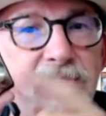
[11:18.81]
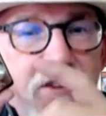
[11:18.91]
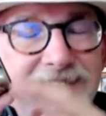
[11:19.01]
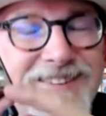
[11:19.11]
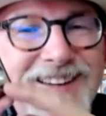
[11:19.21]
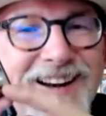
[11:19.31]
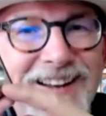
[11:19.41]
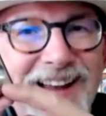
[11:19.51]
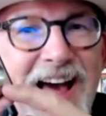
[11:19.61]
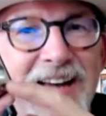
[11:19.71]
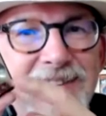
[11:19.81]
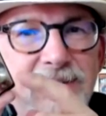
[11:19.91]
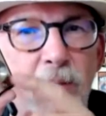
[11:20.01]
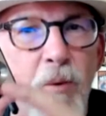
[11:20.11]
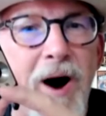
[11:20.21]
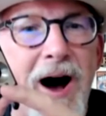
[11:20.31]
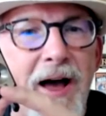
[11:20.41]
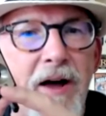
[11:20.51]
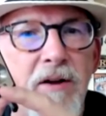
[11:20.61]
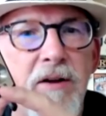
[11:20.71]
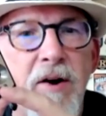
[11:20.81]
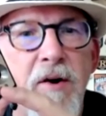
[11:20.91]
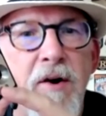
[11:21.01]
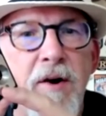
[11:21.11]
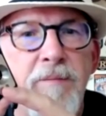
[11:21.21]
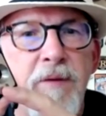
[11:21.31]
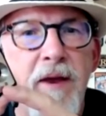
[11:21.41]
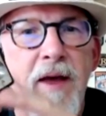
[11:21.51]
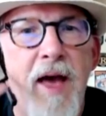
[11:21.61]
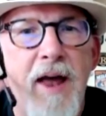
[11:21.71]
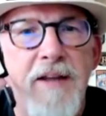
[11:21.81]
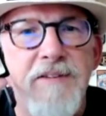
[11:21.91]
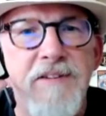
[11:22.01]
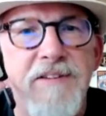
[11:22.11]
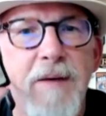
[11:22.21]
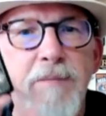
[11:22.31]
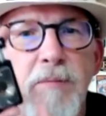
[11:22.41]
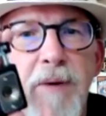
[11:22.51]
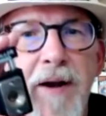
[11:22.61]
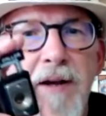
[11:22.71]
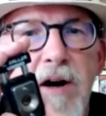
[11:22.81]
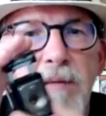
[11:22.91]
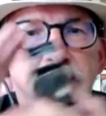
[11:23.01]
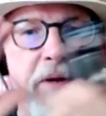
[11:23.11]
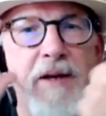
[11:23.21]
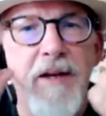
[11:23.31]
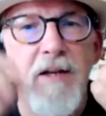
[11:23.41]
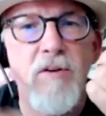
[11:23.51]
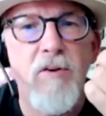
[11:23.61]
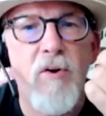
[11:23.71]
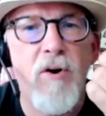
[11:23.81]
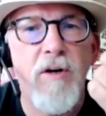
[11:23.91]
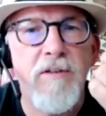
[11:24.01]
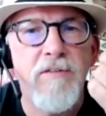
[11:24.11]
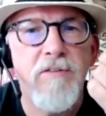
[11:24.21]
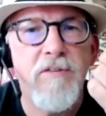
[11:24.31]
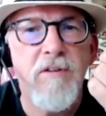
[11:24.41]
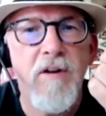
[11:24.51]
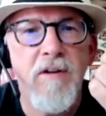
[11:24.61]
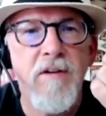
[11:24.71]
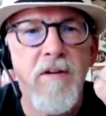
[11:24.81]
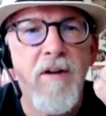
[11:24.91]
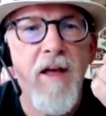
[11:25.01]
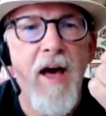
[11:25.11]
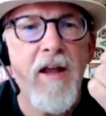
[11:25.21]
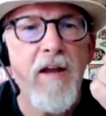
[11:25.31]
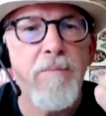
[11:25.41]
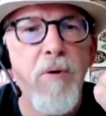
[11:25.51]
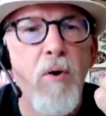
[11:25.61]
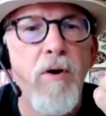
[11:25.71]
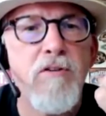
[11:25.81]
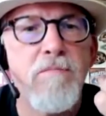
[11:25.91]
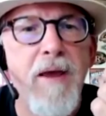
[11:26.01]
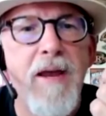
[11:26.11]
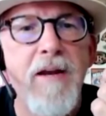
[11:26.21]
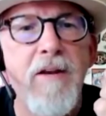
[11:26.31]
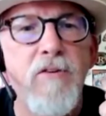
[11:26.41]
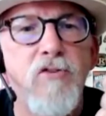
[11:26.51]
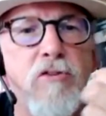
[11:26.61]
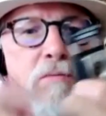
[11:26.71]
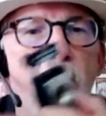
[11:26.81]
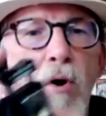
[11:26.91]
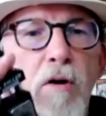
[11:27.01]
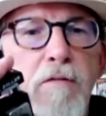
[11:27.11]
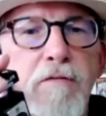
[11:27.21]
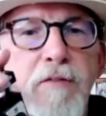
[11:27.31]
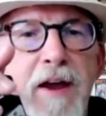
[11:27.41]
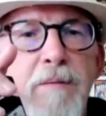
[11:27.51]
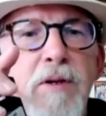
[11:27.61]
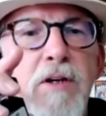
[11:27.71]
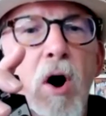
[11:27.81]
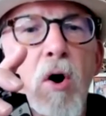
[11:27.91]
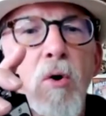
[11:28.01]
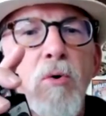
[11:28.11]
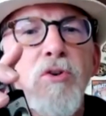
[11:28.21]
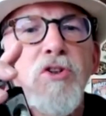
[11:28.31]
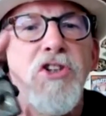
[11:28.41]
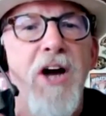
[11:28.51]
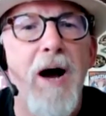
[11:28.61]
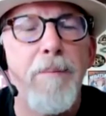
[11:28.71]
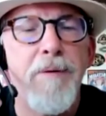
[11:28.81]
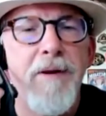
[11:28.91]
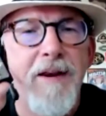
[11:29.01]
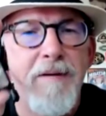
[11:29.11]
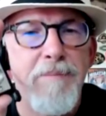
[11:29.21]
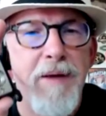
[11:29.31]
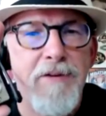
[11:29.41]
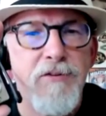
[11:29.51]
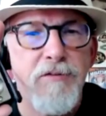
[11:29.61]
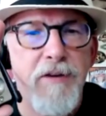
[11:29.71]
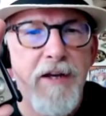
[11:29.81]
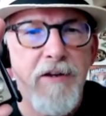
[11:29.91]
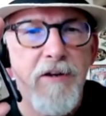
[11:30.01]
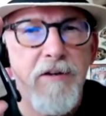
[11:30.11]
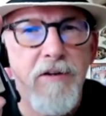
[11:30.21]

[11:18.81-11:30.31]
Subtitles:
So this is going to last a while. And it's assembled by the company in Illinois out of components made in a small family-owned shop in Pennsylvania.